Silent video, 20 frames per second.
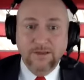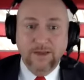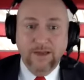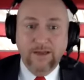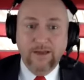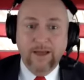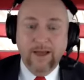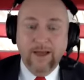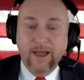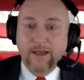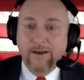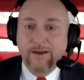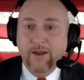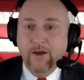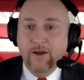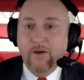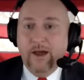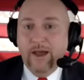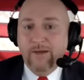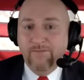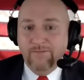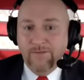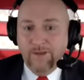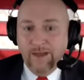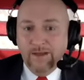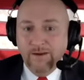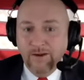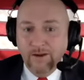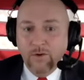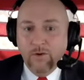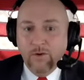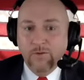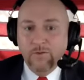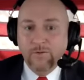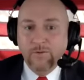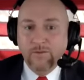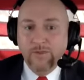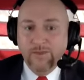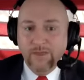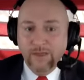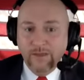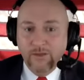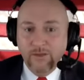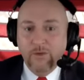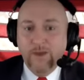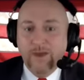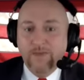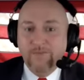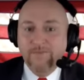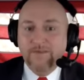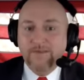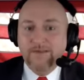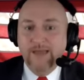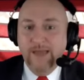Now I know that you have